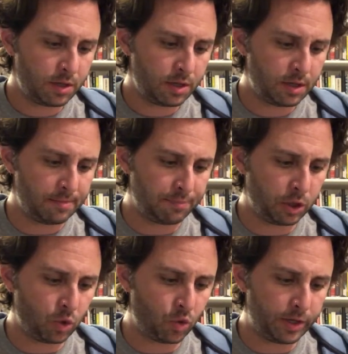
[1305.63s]

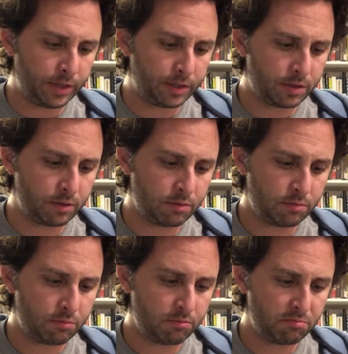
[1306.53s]
employs,
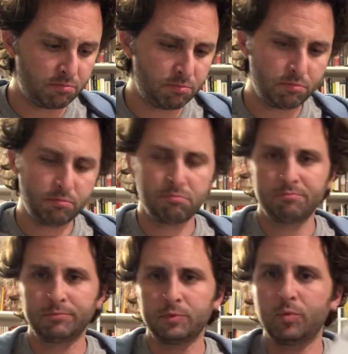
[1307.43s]

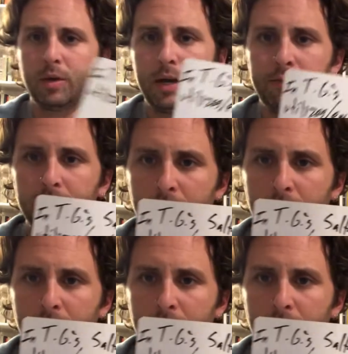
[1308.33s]
whatever.